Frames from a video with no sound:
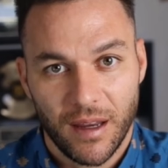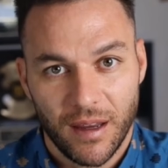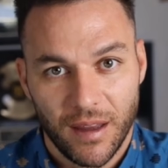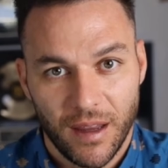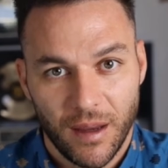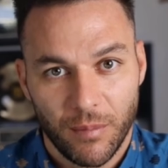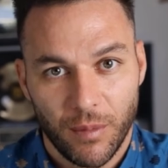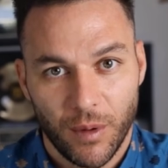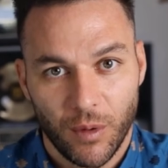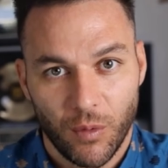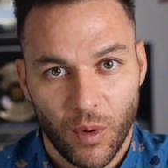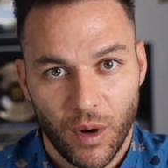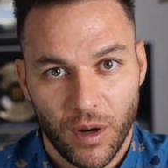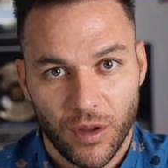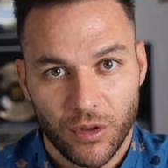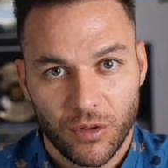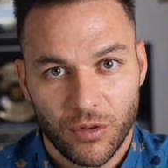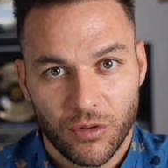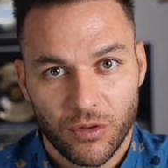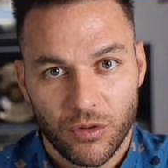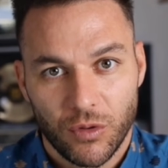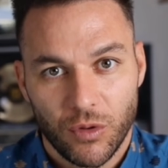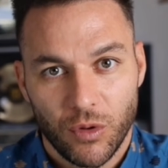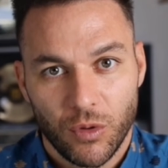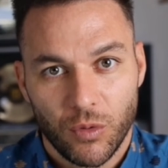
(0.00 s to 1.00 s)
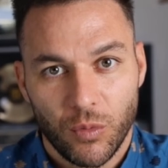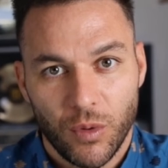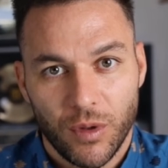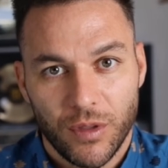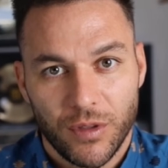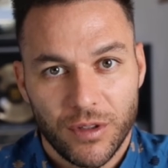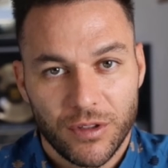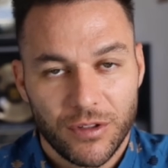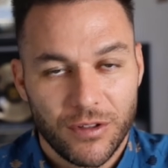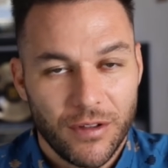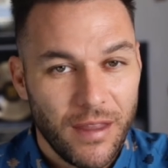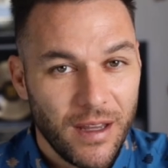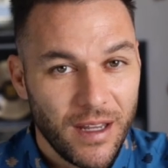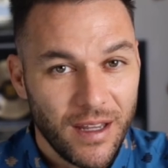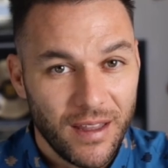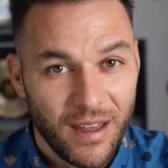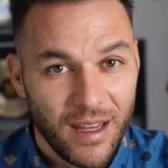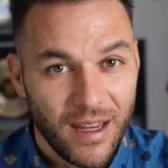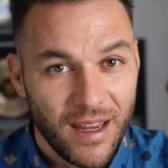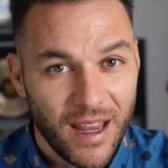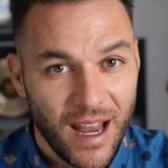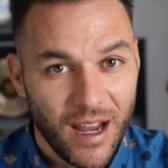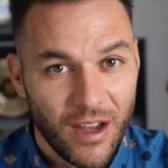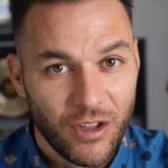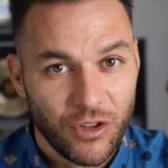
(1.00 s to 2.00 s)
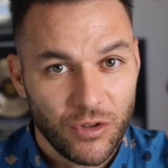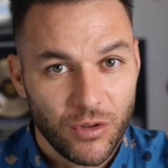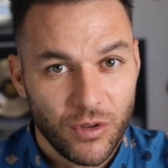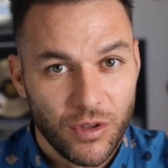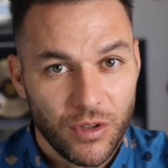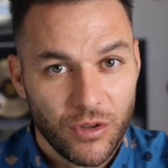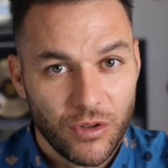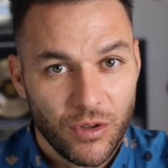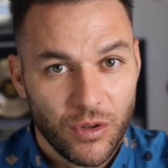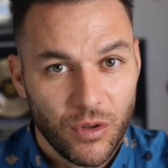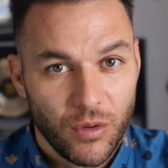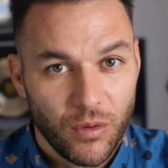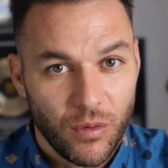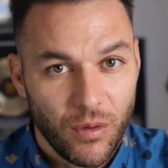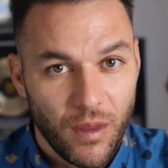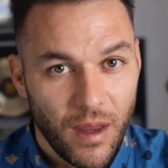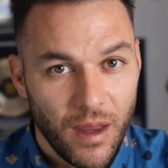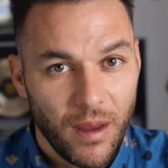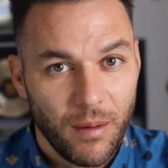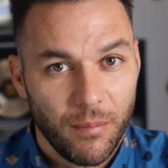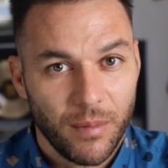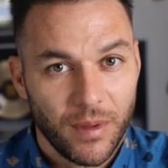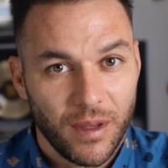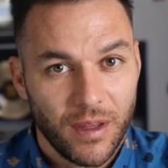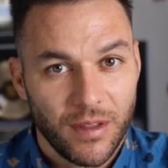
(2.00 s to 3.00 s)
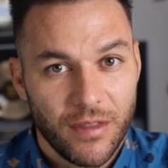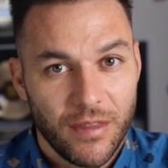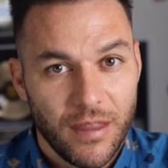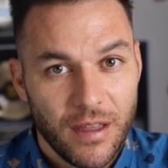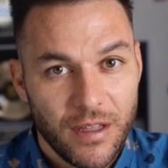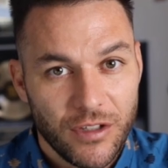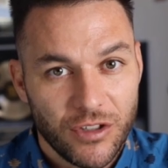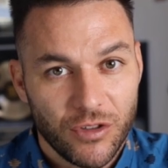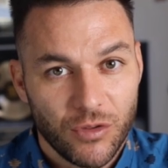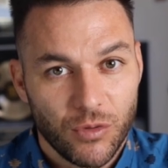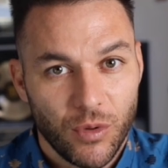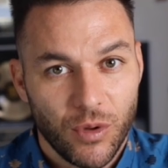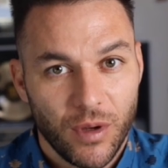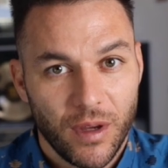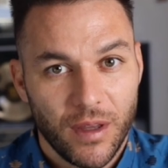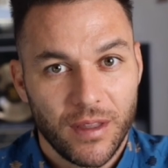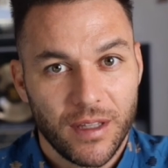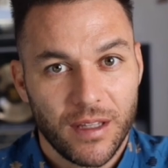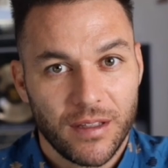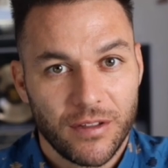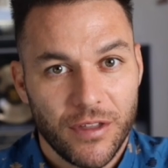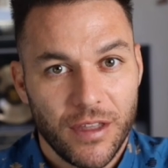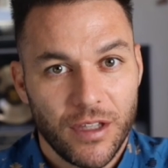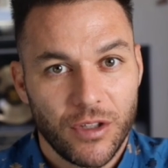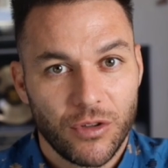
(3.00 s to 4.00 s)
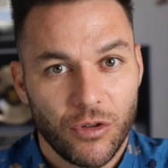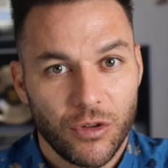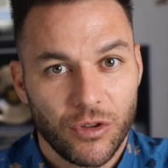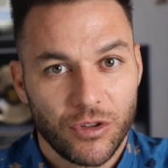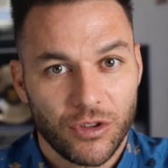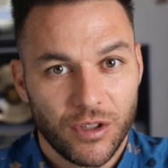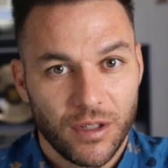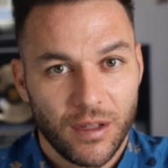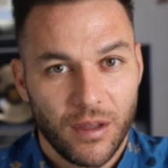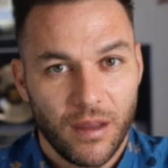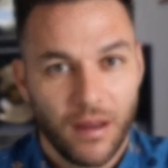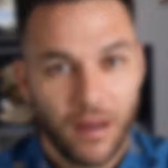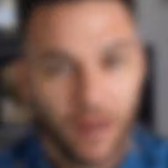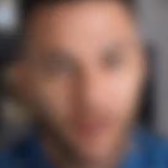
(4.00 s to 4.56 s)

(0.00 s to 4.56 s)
Let me walk you through what this thing can actually do, because this is where it gets interesting.